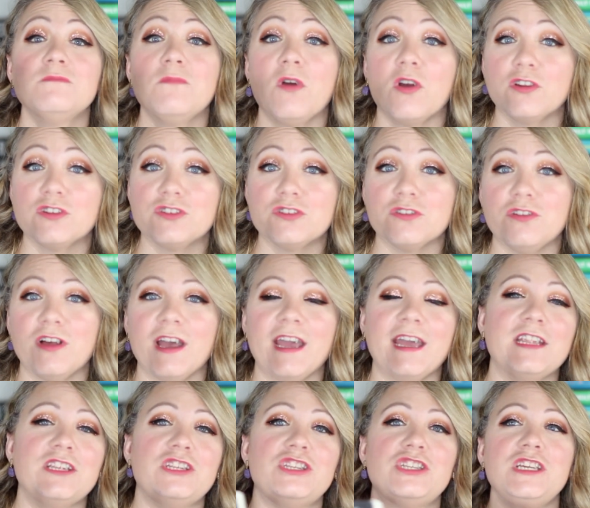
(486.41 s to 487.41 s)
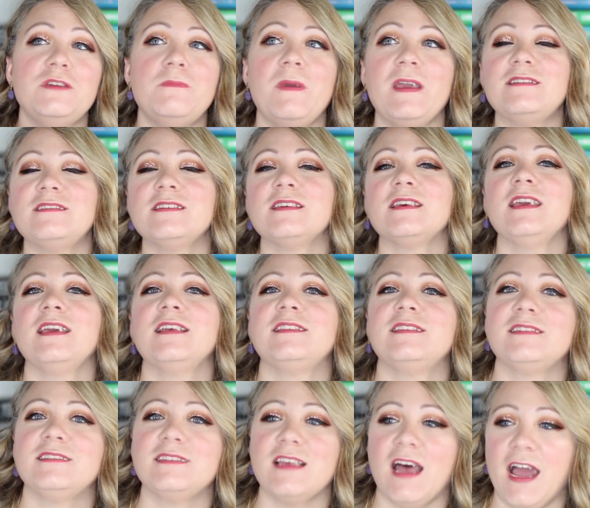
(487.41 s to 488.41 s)
Marshal, and she basically gets
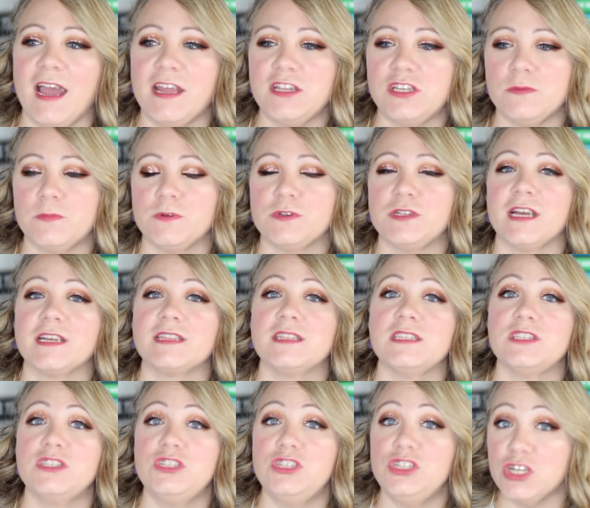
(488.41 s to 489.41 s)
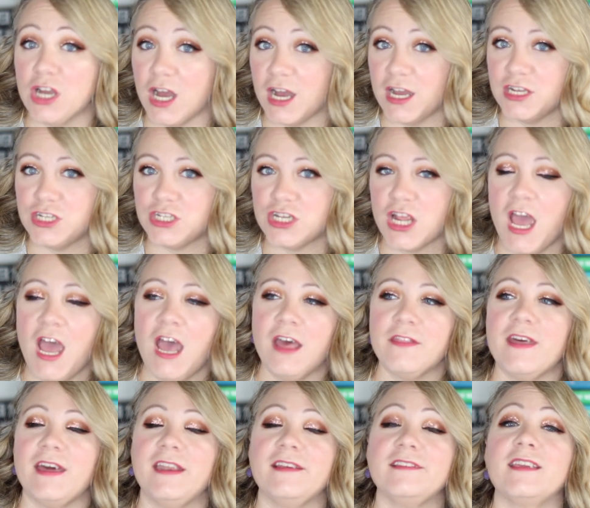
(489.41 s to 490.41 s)
assigned to protect this judge
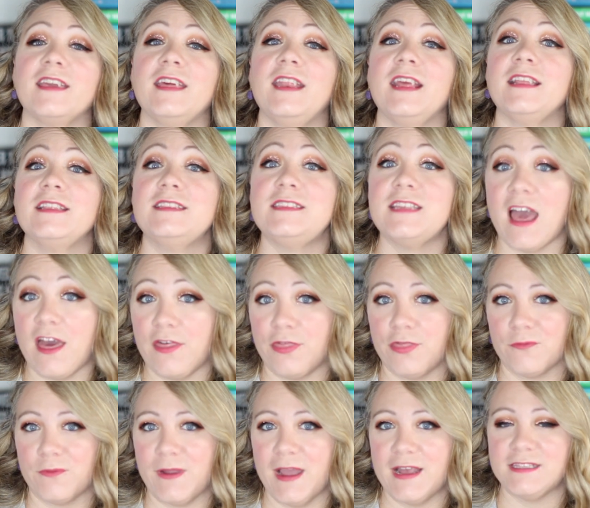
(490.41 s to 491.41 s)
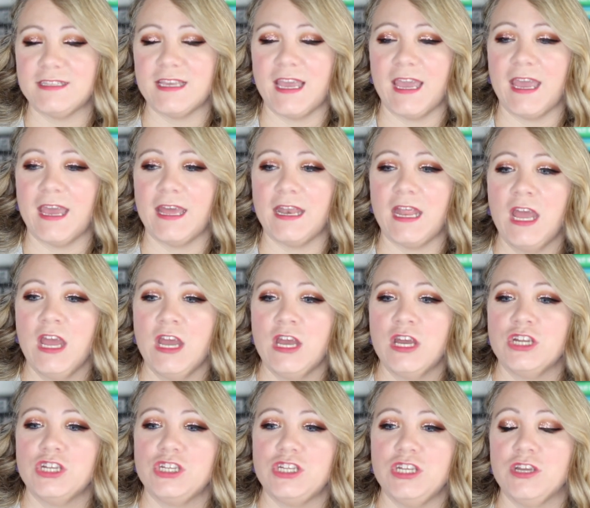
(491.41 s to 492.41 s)
that is getting death threats. And
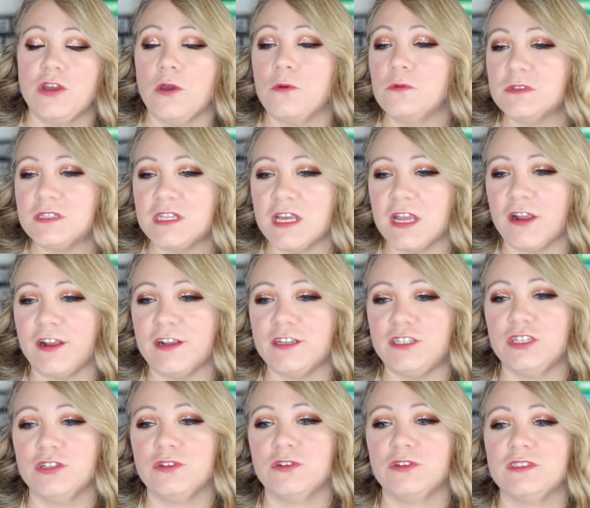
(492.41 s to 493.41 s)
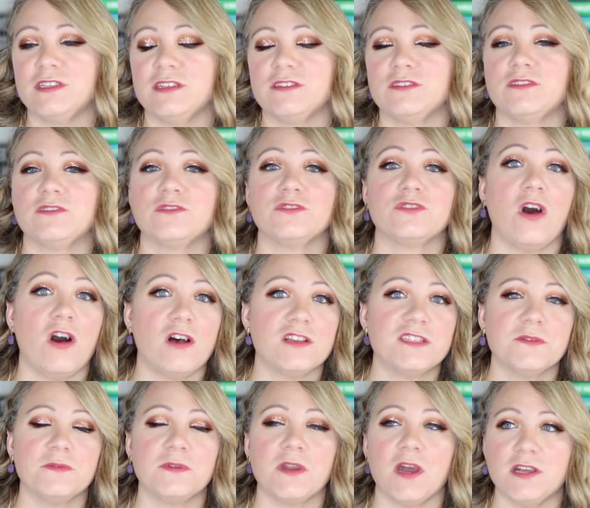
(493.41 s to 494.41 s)
she goes there and she learns that there's
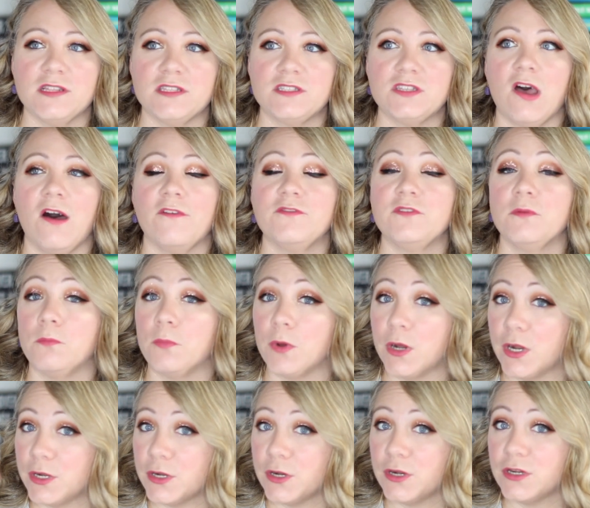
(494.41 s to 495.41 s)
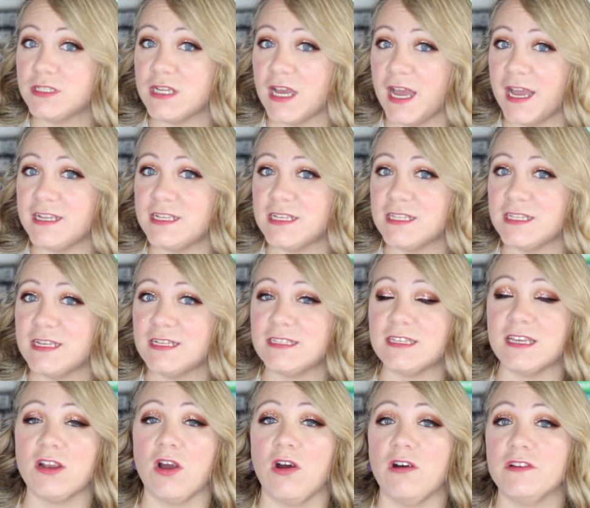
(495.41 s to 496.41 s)
also an unsolved murder tied to this,
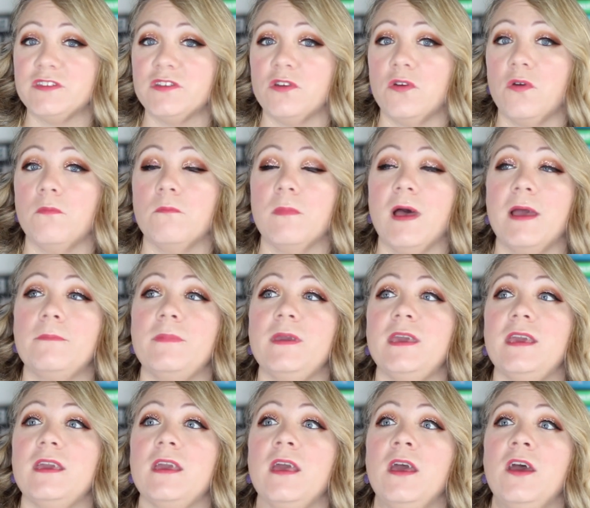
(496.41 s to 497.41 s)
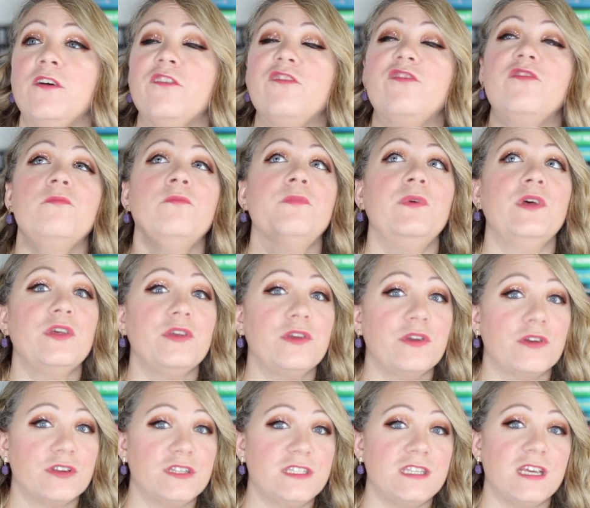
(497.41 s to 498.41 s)
and also might be
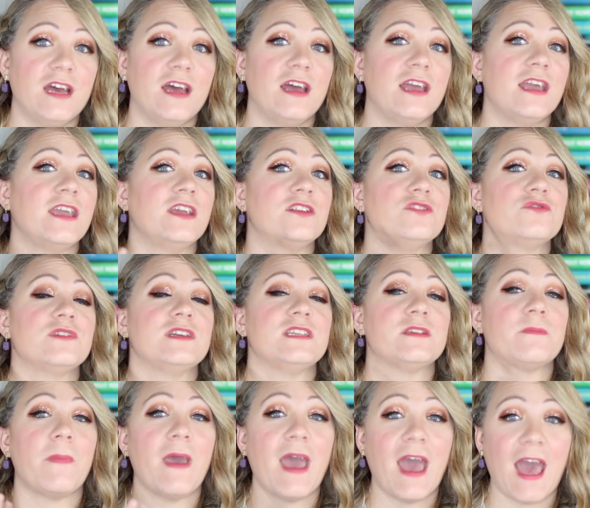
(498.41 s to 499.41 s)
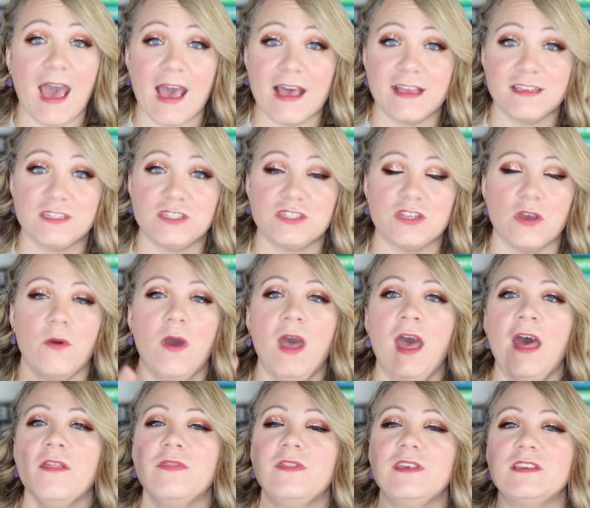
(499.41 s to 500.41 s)
familiar to Andrea's past. So
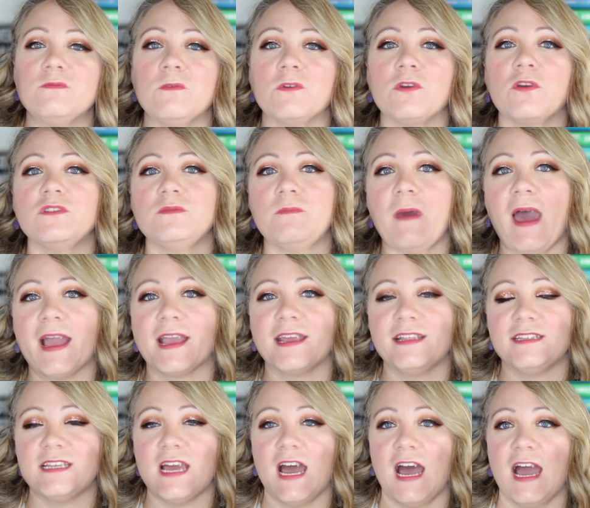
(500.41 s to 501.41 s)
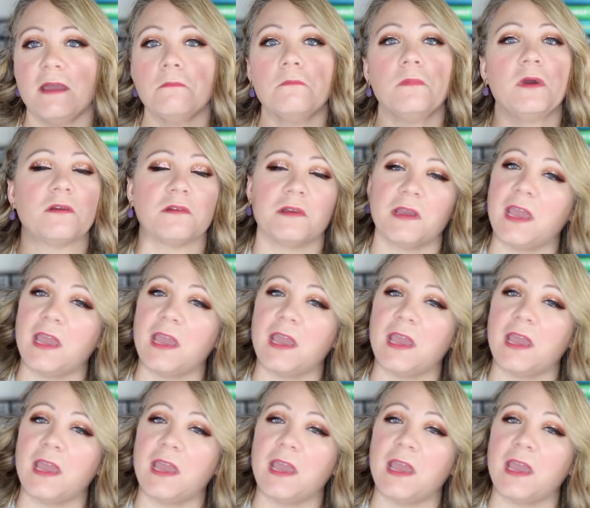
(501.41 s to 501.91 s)
this one goes back in time.